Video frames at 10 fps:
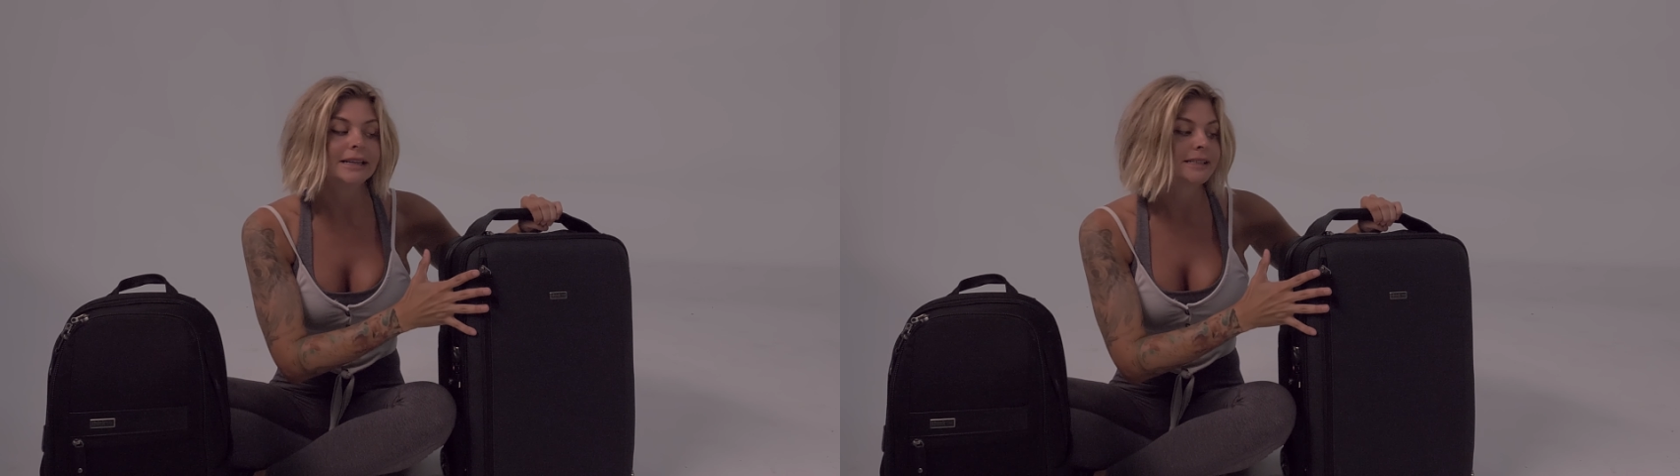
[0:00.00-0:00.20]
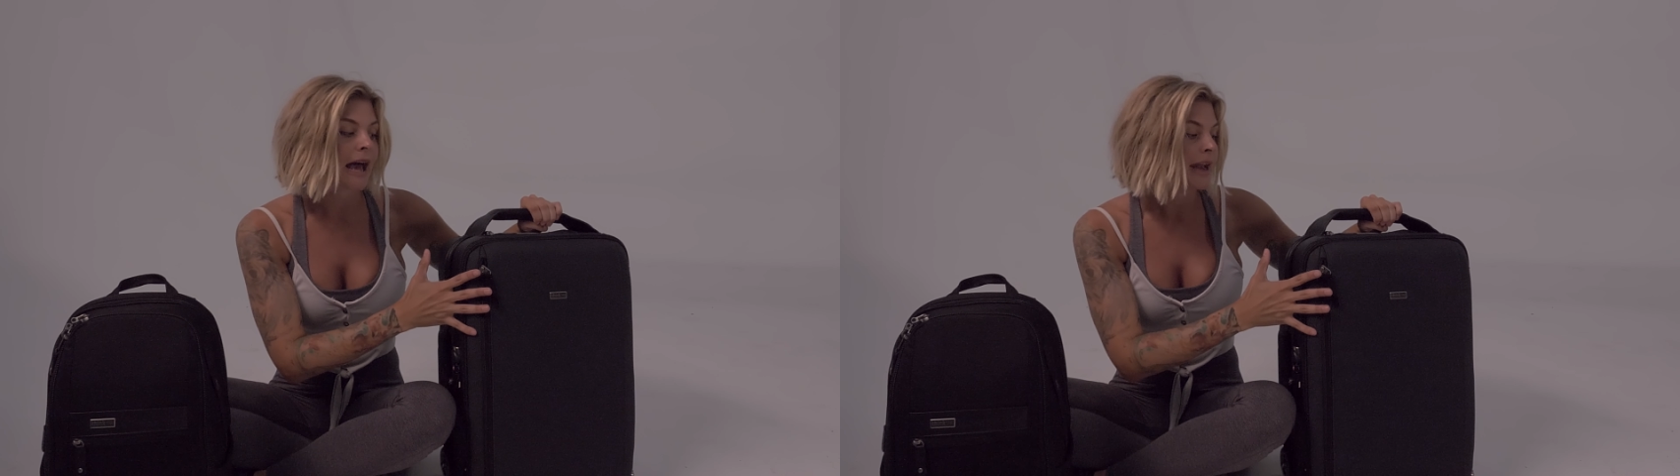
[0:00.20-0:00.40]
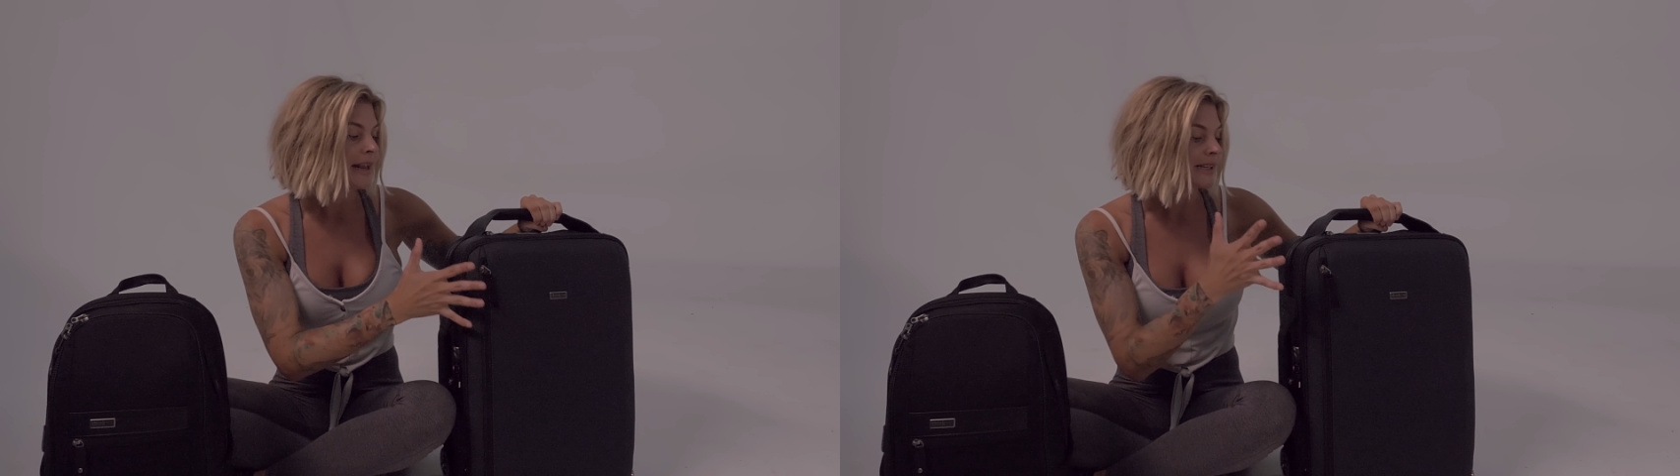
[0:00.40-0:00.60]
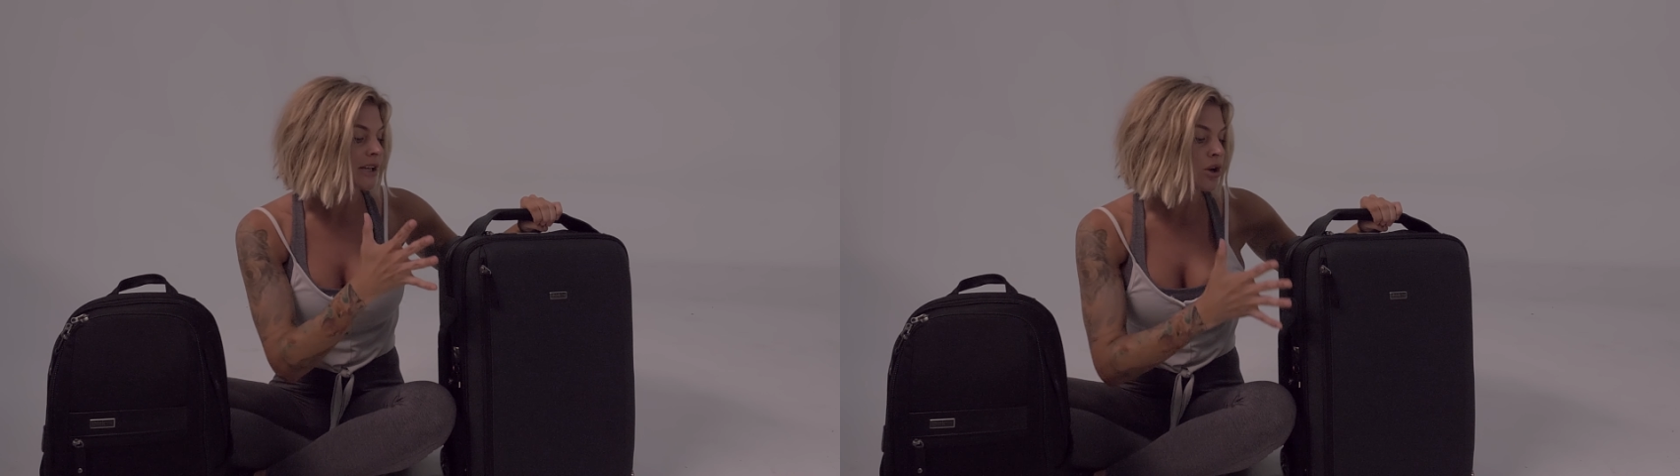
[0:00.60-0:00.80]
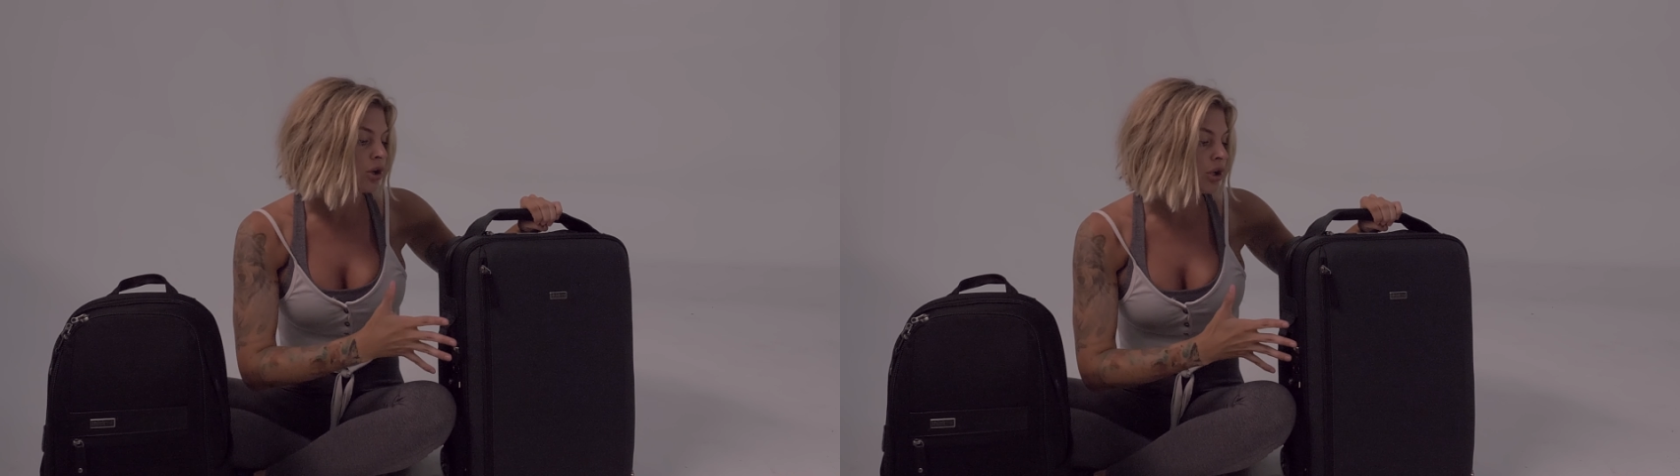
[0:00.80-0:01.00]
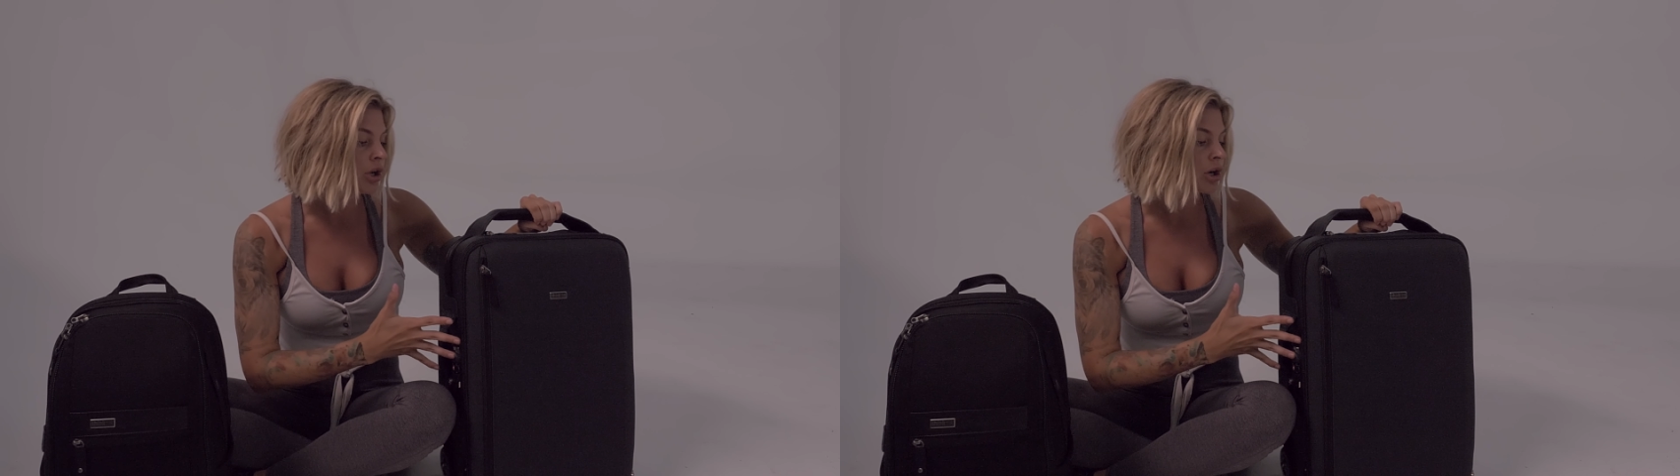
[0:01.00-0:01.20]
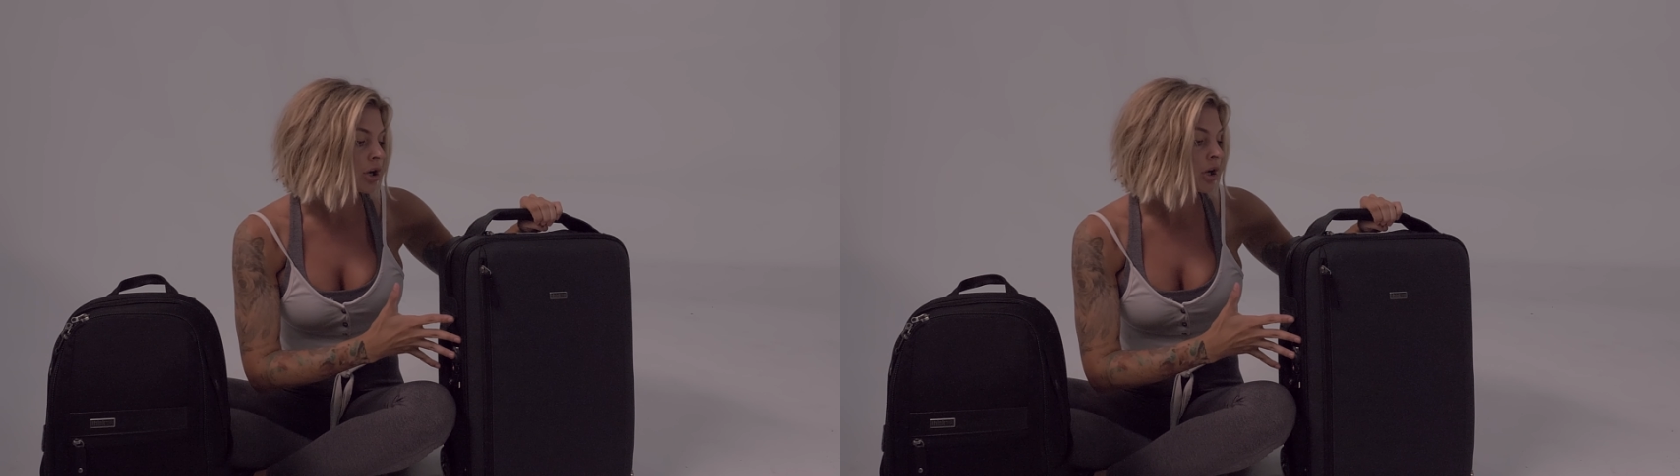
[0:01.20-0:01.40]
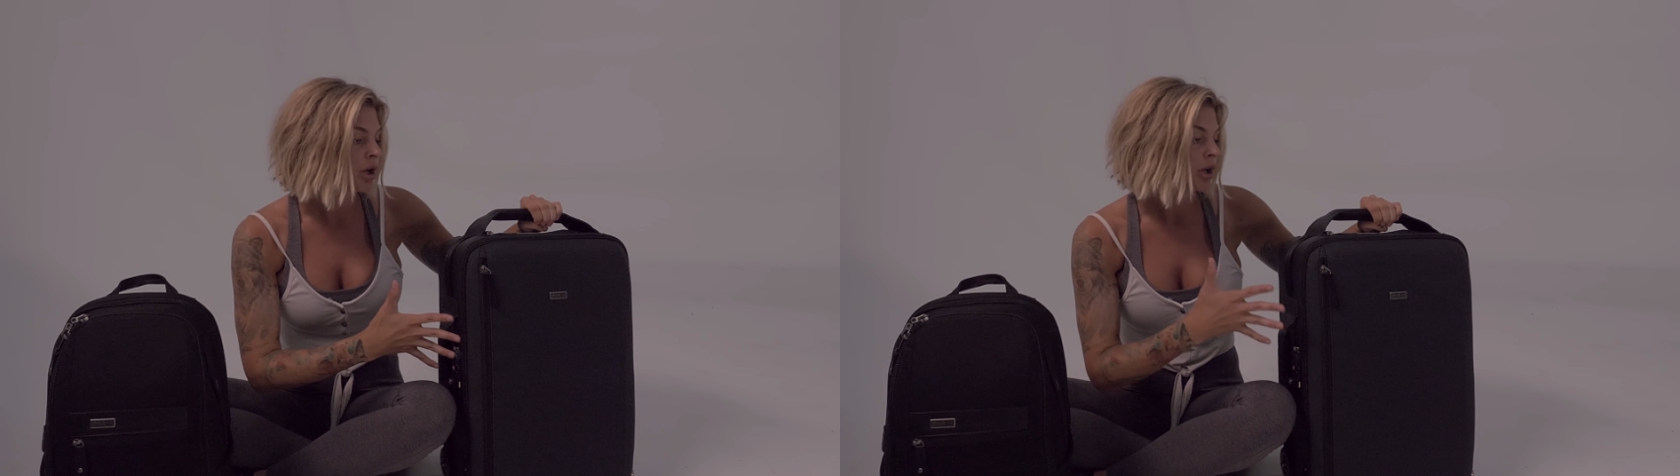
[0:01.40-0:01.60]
is that it doesn't look